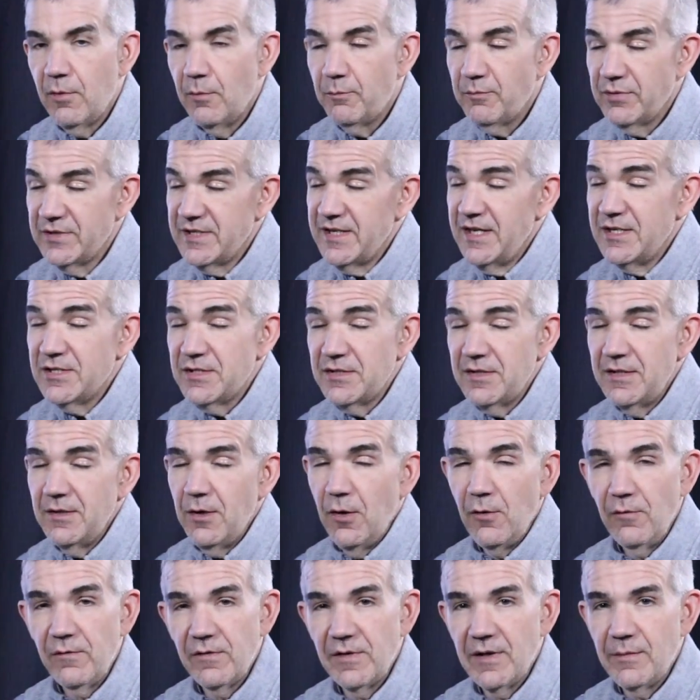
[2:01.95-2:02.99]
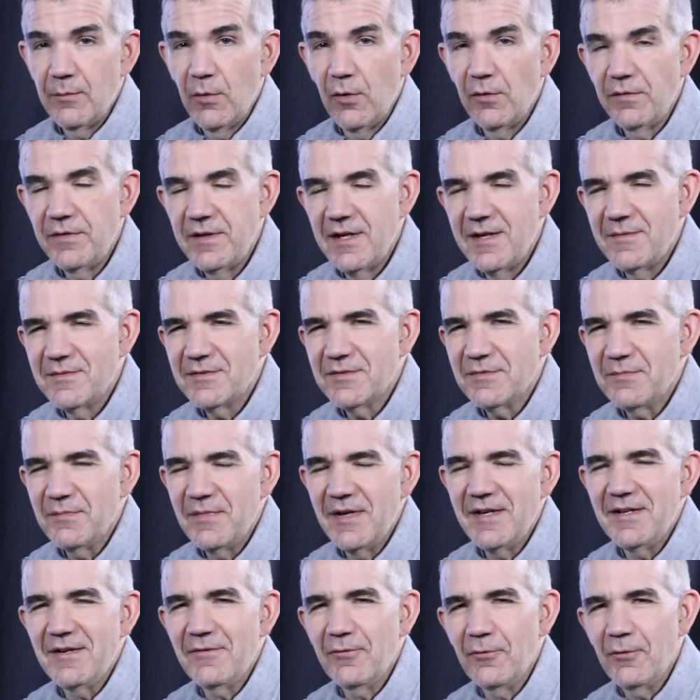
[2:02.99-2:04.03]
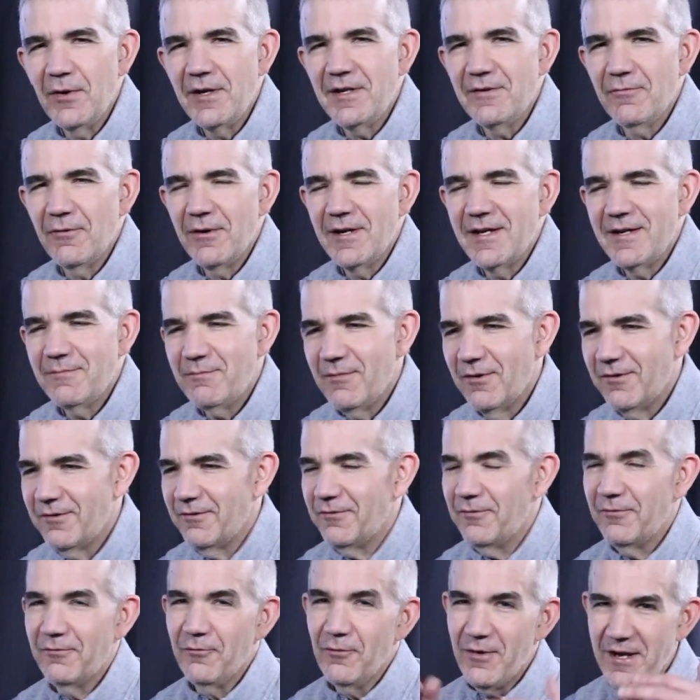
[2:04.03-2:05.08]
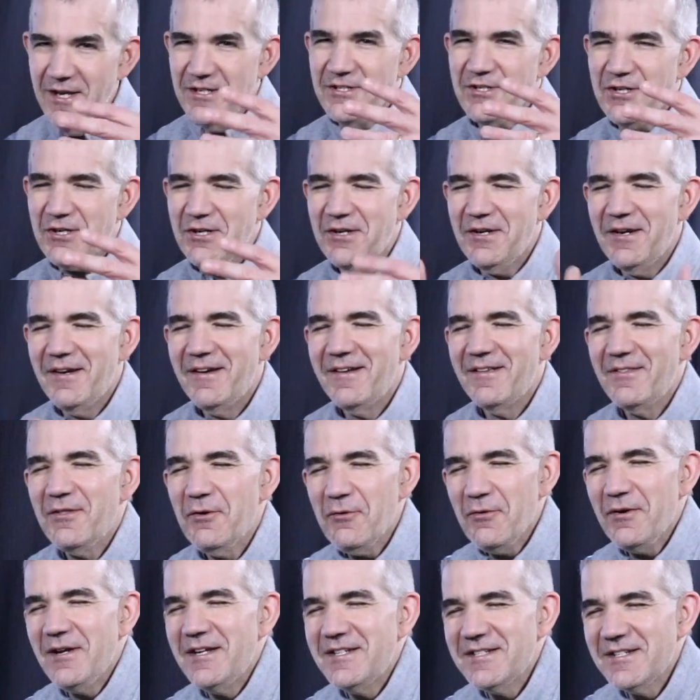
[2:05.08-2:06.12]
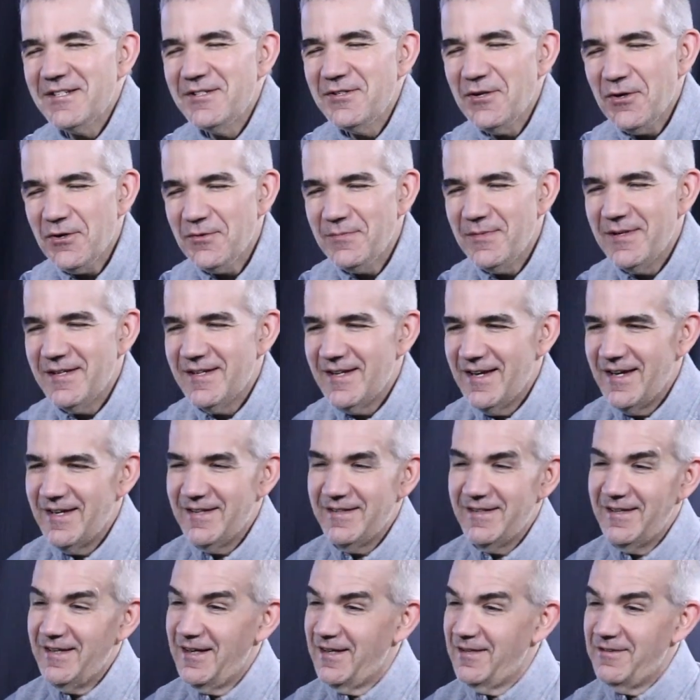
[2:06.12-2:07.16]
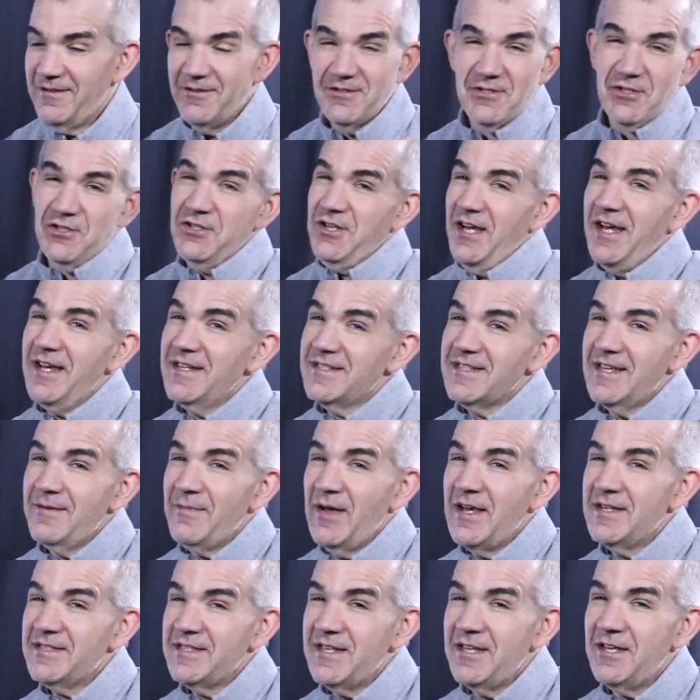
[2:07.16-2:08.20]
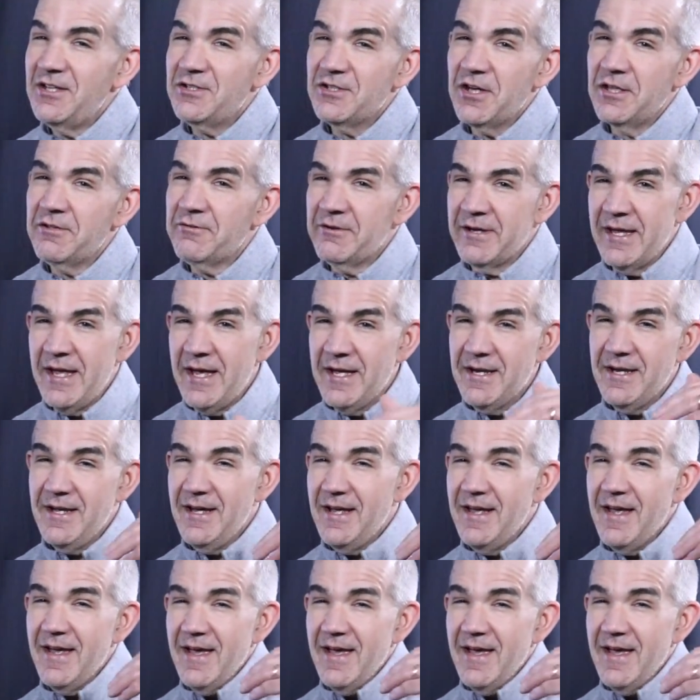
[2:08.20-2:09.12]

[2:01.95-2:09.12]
Potentially, hopefully both teams reach the region tournament, and there's a chance they may see each other again.